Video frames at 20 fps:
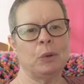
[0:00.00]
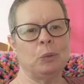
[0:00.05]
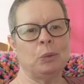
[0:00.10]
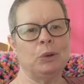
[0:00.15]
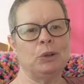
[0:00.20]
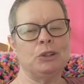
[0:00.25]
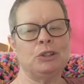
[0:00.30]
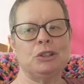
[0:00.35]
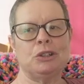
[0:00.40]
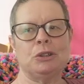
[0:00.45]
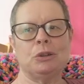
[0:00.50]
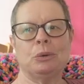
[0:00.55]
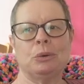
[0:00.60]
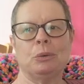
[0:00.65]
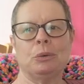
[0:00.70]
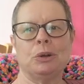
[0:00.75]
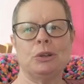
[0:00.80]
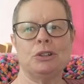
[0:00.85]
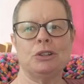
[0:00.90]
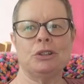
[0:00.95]
would
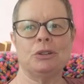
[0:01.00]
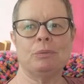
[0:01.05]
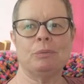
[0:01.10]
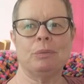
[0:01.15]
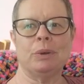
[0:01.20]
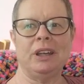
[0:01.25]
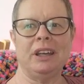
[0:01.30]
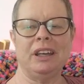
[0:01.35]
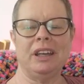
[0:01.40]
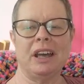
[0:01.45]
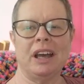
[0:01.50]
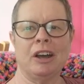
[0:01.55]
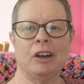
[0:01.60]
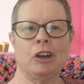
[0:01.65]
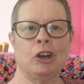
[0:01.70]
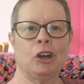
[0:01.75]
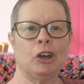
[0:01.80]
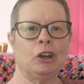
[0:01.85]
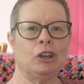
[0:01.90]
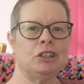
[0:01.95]
be
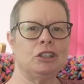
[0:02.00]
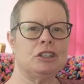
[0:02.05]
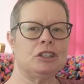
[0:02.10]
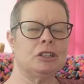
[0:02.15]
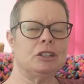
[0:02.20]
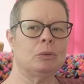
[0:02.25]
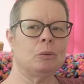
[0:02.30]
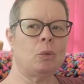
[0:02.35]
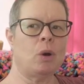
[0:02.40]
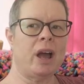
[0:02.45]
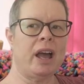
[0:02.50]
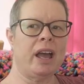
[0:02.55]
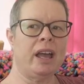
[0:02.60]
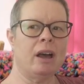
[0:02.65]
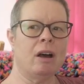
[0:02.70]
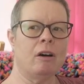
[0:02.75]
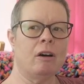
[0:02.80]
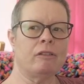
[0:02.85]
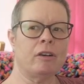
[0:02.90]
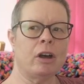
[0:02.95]
a good
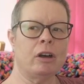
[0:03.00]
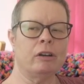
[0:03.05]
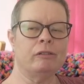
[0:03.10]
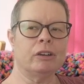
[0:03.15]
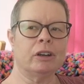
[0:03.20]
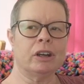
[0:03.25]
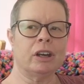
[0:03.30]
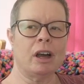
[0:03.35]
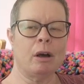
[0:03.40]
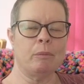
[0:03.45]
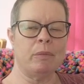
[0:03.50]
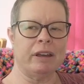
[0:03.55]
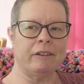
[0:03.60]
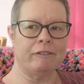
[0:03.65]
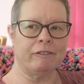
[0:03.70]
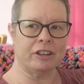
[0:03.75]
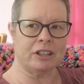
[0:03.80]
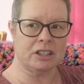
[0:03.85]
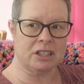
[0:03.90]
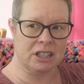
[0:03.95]
way of overcoming
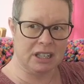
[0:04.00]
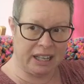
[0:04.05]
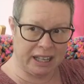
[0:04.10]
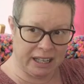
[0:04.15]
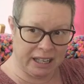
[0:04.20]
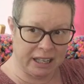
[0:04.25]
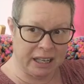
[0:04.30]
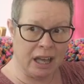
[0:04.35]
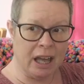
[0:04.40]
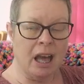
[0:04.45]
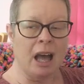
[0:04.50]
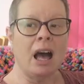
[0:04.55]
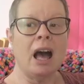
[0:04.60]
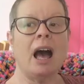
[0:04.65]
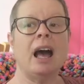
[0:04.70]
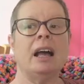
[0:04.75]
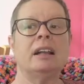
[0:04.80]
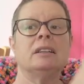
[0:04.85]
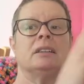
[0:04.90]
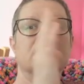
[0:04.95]
fatigue.
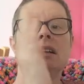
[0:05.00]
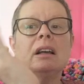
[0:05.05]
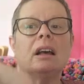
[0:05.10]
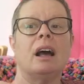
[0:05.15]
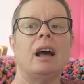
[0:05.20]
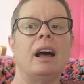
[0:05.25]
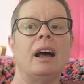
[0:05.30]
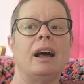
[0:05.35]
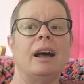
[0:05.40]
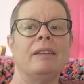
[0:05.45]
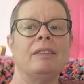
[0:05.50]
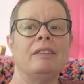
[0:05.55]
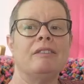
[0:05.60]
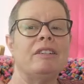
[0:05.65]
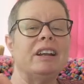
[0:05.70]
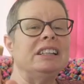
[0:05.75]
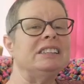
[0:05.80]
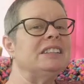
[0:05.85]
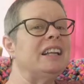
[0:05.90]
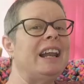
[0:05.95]
And the
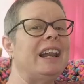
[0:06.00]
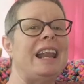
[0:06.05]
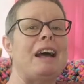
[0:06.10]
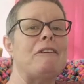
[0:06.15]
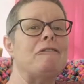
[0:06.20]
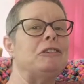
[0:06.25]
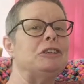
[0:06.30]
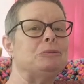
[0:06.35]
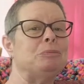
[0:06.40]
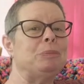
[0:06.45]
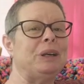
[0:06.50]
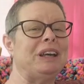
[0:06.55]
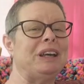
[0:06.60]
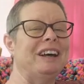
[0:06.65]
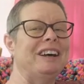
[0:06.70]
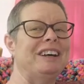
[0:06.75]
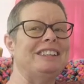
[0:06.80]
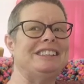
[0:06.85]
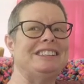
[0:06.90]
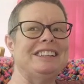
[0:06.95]
reason I laugh is
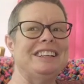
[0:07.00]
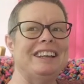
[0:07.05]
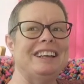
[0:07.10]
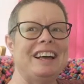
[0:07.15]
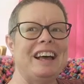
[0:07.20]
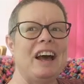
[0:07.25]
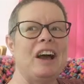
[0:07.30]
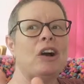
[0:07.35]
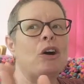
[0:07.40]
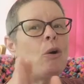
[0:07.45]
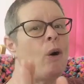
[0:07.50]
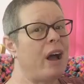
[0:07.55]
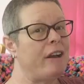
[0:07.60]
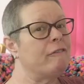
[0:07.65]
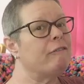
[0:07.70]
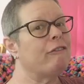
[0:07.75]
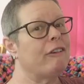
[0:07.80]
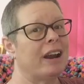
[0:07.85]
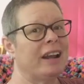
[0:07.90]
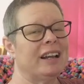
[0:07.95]
because,
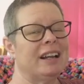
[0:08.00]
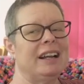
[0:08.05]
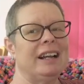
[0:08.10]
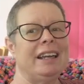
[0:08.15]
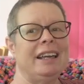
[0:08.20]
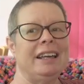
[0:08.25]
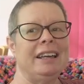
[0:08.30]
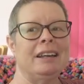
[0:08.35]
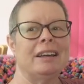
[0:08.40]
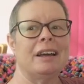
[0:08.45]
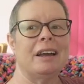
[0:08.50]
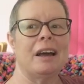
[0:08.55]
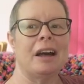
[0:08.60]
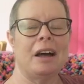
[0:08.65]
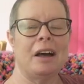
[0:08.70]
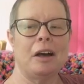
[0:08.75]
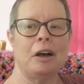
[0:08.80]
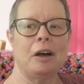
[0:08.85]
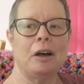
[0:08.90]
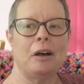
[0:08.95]
quite frankly,
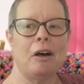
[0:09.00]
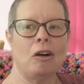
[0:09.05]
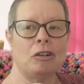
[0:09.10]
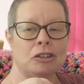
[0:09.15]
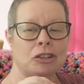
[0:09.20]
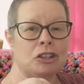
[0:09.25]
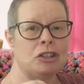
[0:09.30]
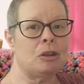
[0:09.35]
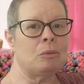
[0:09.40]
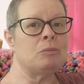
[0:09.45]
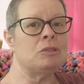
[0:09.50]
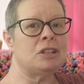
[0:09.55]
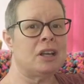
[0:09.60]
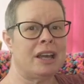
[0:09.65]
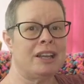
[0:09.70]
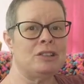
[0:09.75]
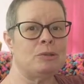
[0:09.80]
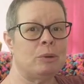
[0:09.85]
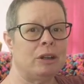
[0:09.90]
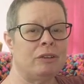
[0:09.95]
on some
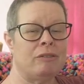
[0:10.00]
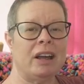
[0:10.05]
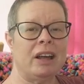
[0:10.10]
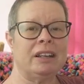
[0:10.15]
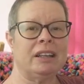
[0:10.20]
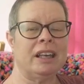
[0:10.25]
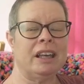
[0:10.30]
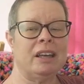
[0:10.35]
days when you've had